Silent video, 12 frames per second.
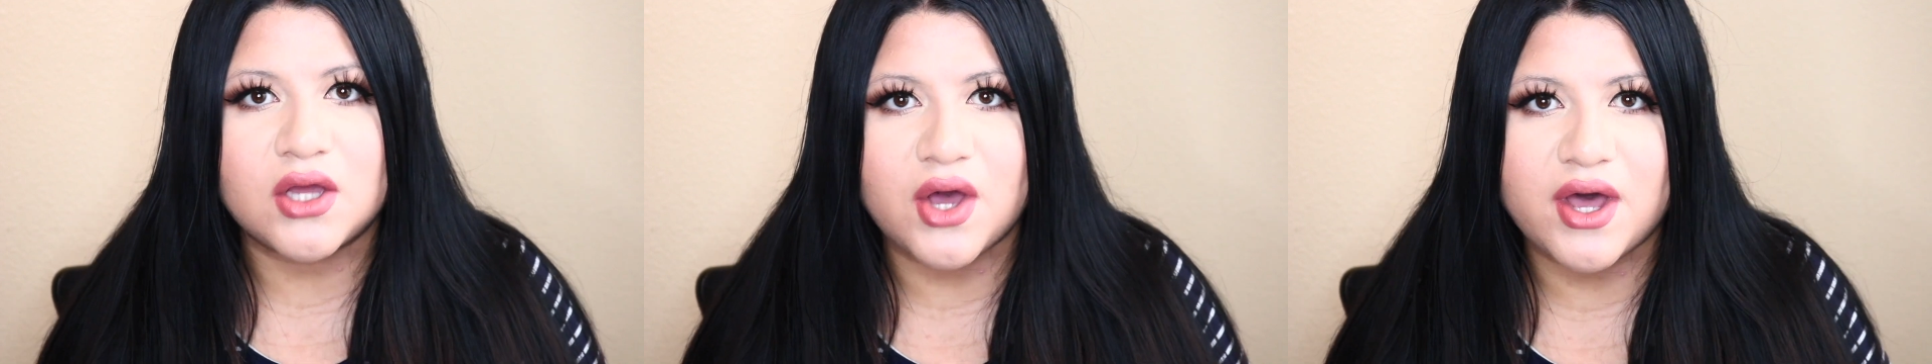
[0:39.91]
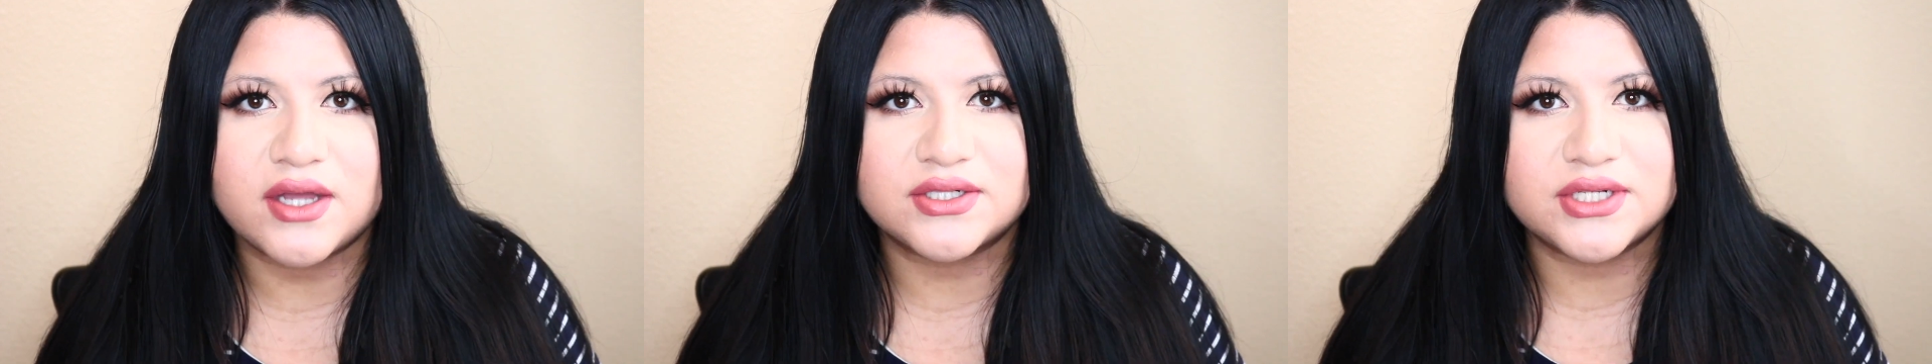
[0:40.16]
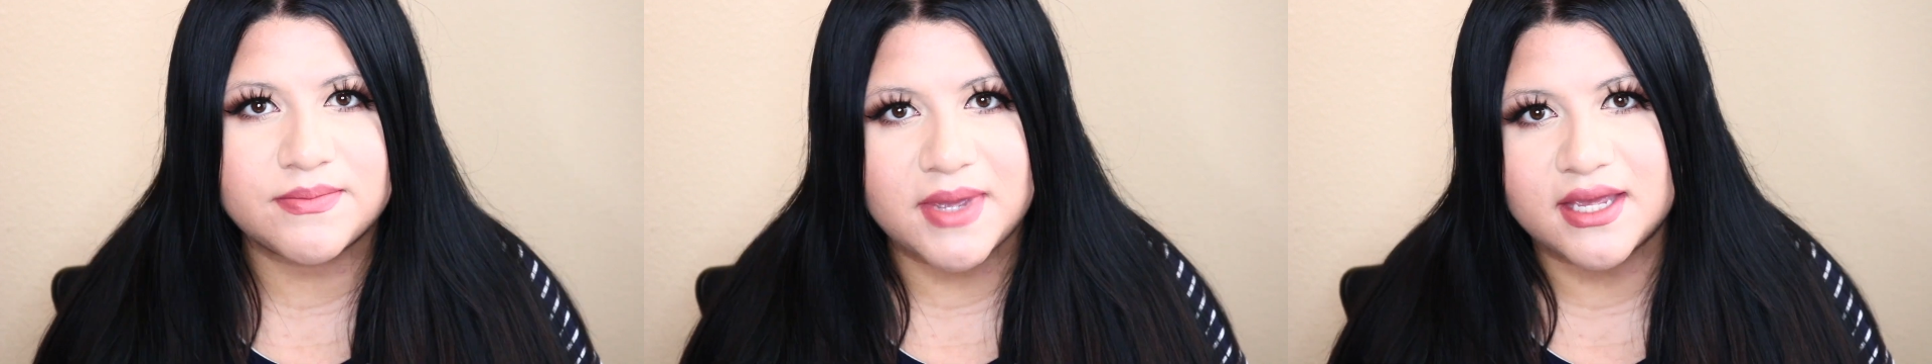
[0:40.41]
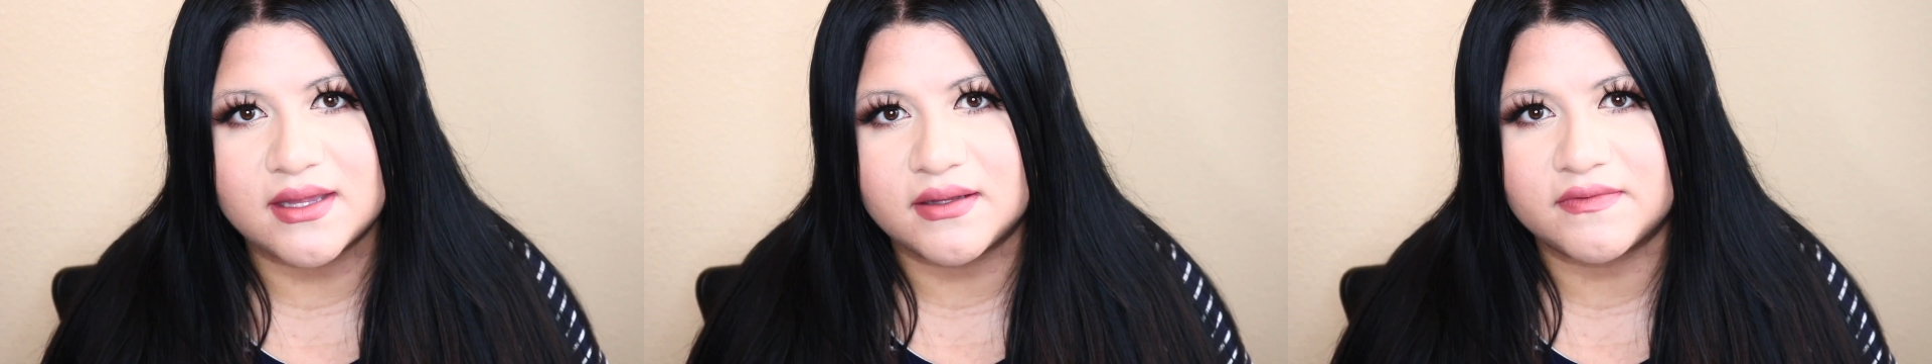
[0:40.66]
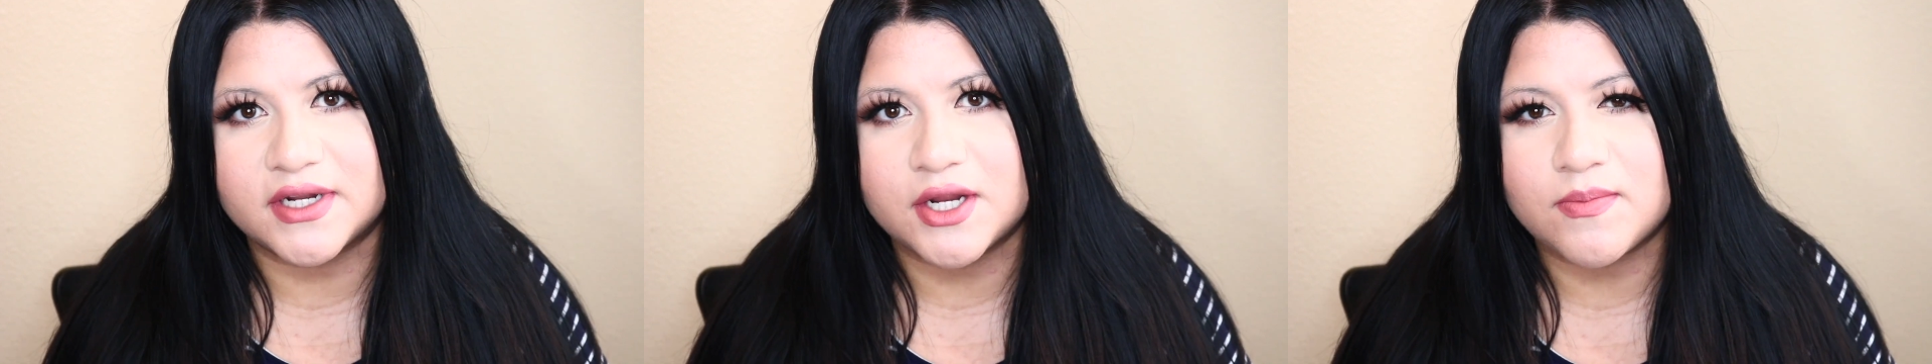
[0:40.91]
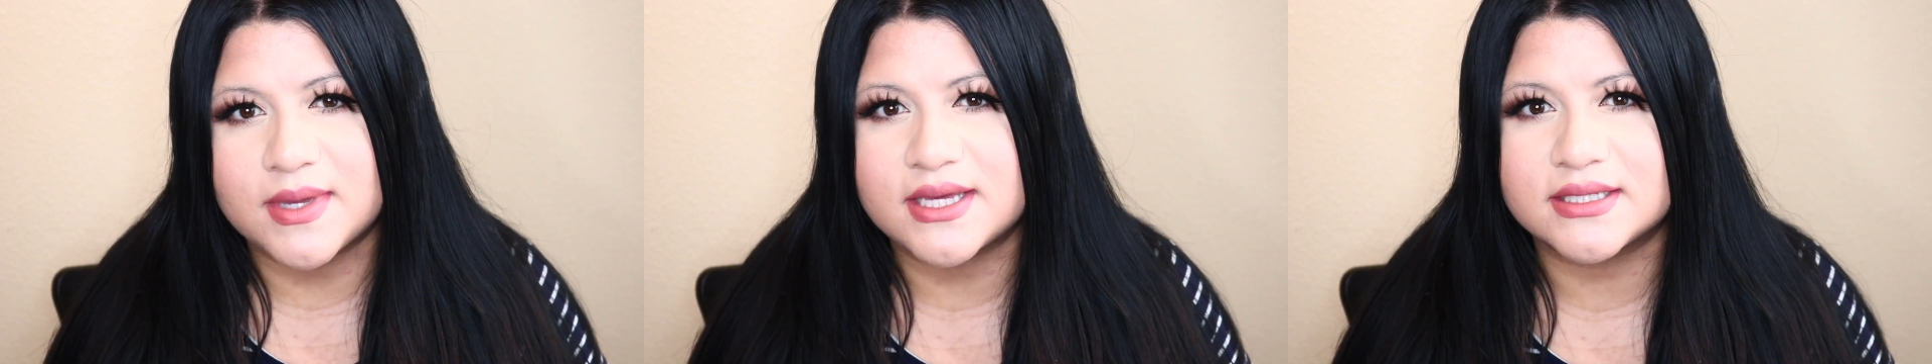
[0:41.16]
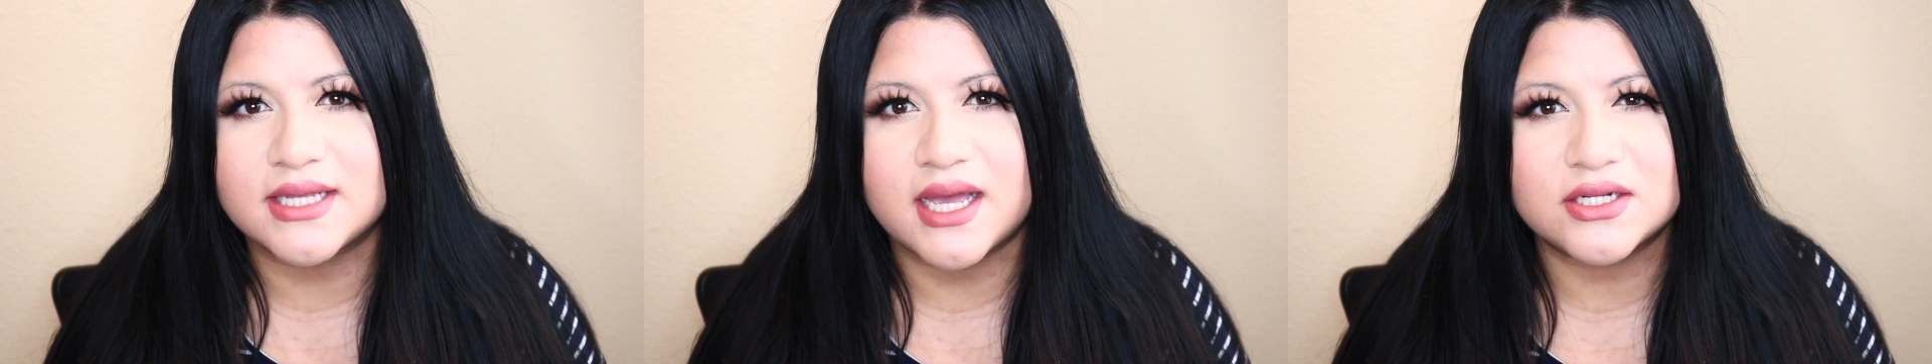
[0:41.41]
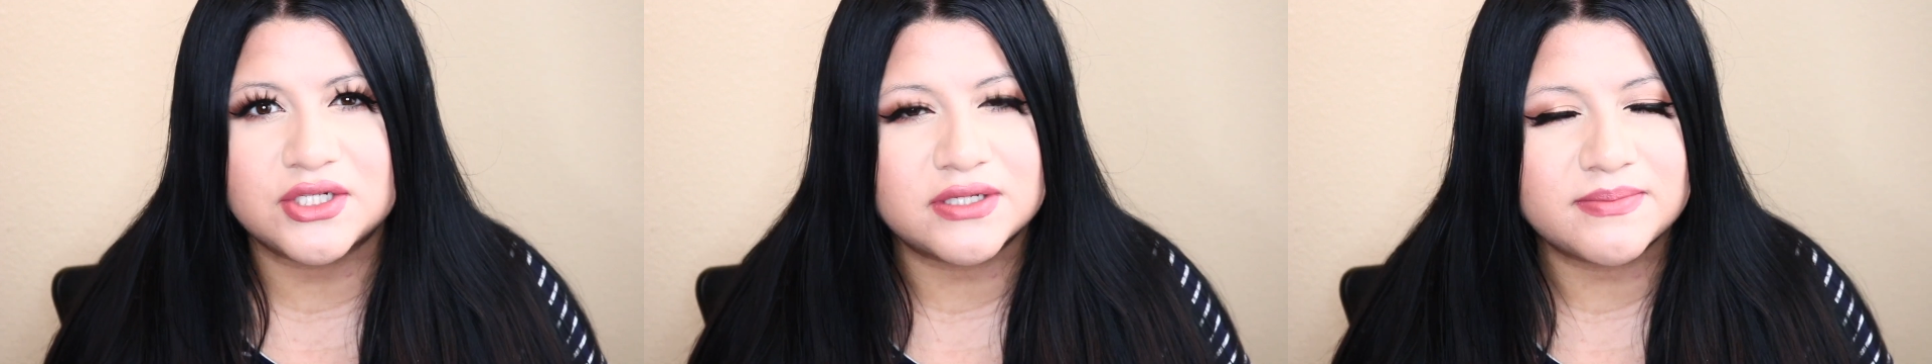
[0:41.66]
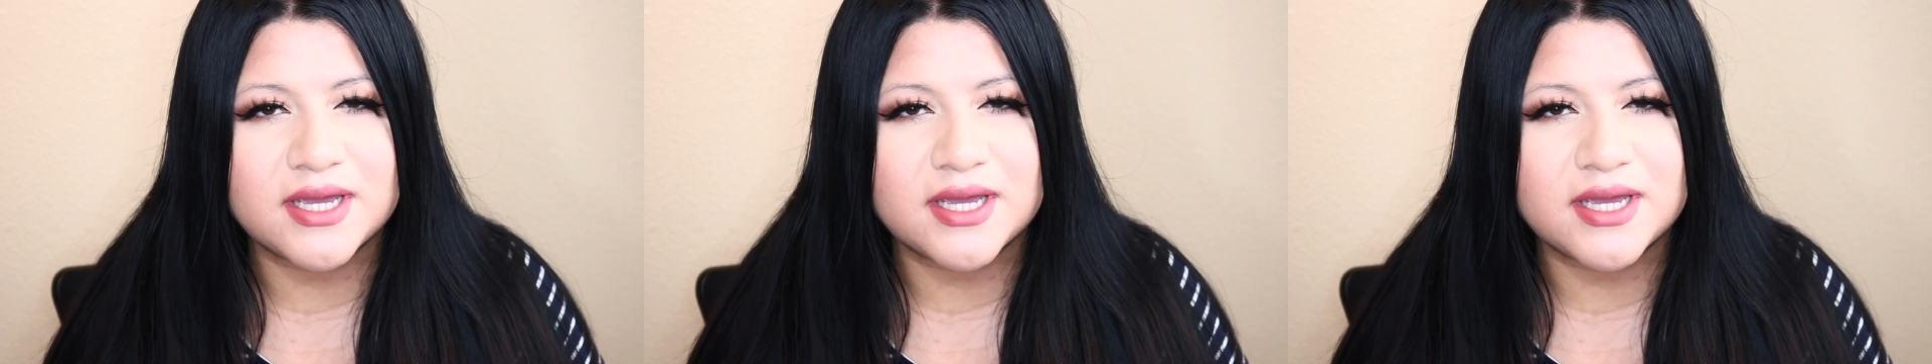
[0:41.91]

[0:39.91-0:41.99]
got to making the video because, to